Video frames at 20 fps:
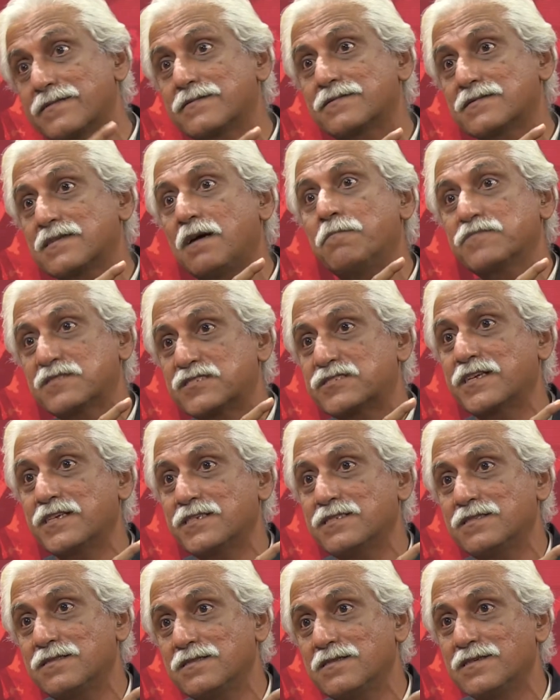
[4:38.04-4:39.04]
some
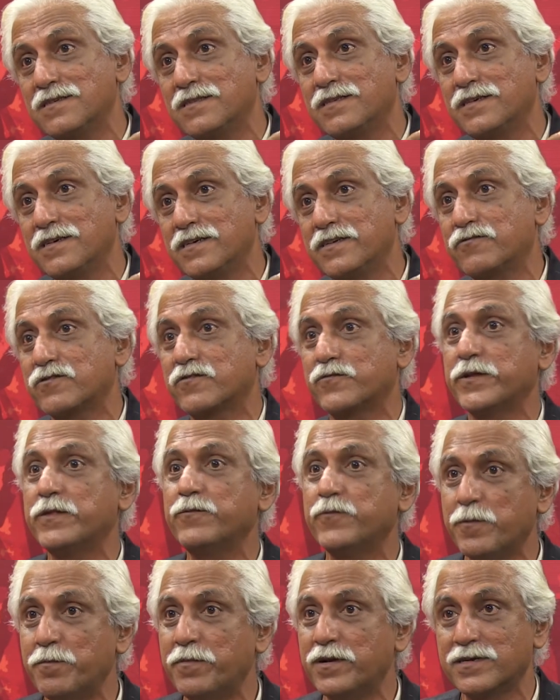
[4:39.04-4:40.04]
stage earlier he would
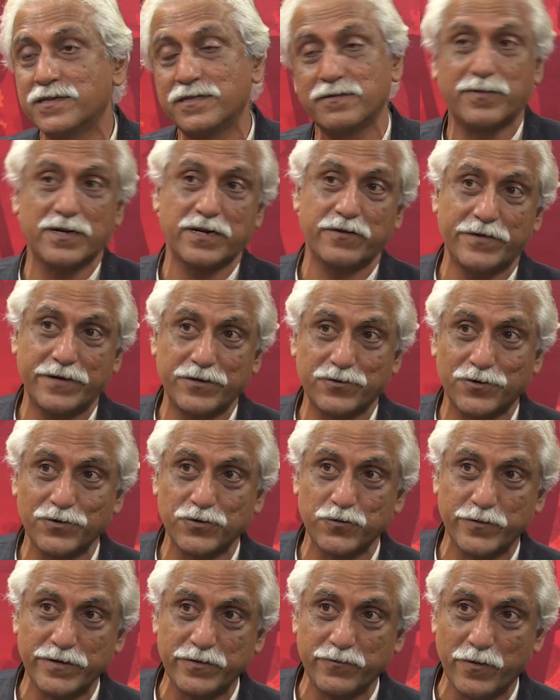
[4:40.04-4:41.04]
win Wimbledon, but he went on
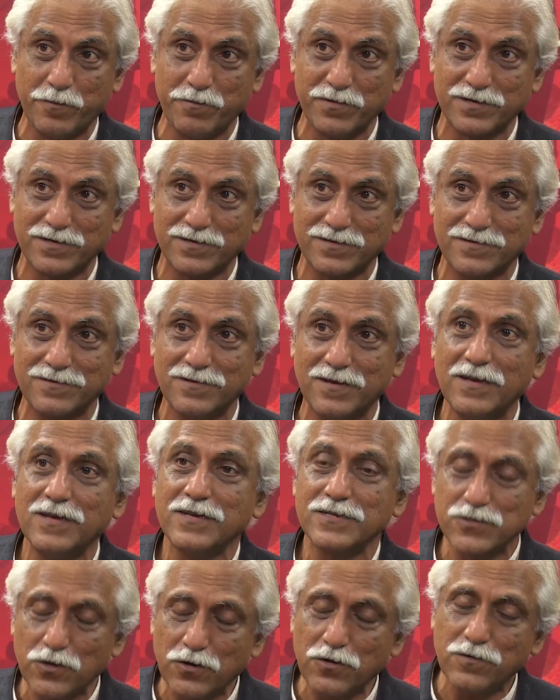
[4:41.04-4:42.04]
to win Wimbledon.
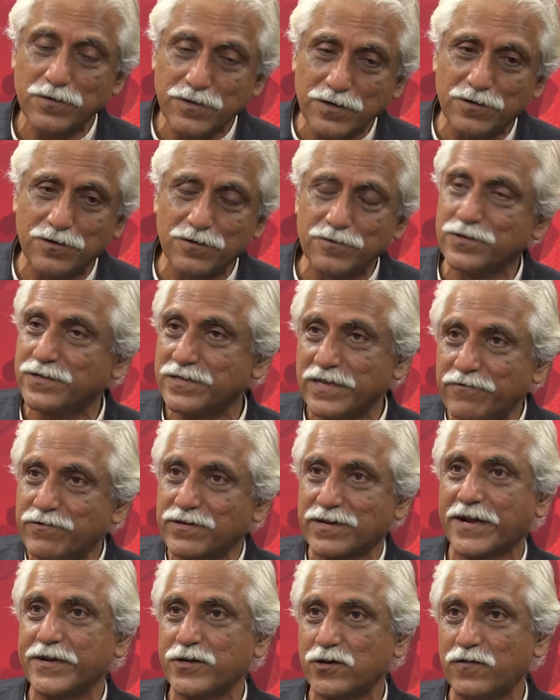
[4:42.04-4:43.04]
So, you
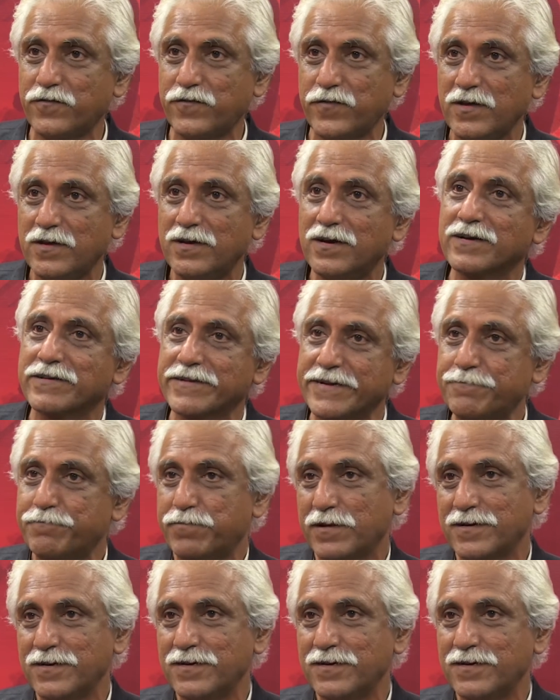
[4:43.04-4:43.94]
never write off a great player.